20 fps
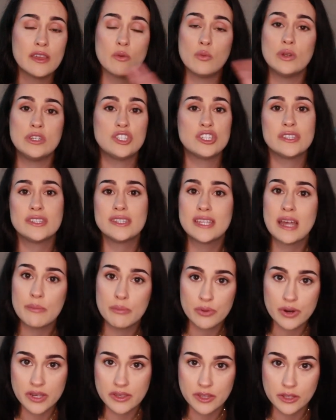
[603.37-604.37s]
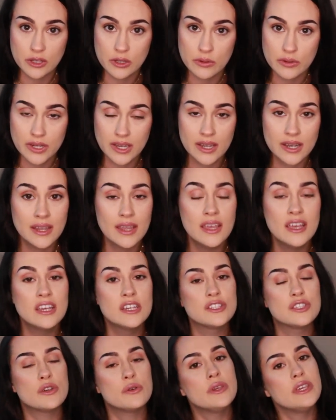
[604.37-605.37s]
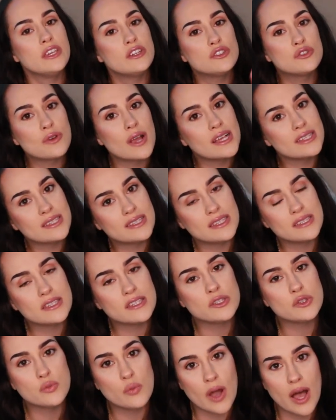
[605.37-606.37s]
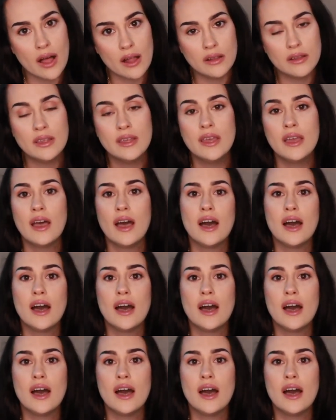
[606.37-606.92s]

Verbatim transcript: that we should separate the Union, so he addressed this as well,